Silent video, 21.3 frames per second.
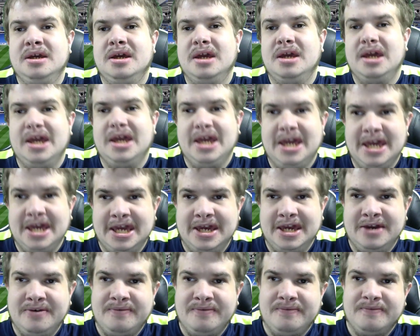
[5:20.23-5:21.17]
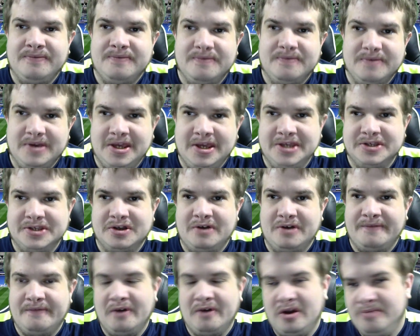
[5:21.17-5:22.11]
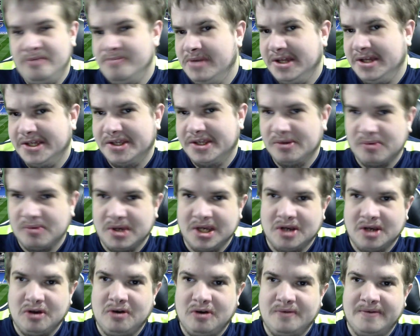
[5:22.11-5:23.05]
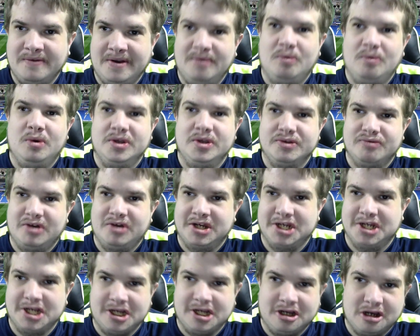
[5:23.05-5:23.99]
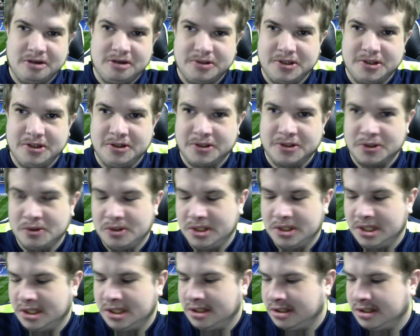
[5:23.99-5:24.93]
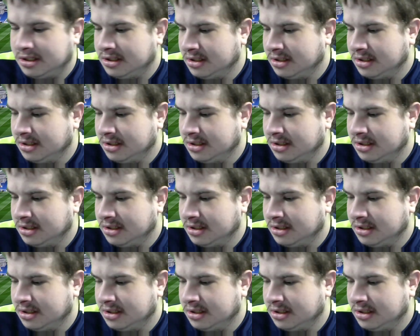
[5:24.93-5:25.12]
if it's like 5 minutes till kick off and everyone's rushing to go to the toilet.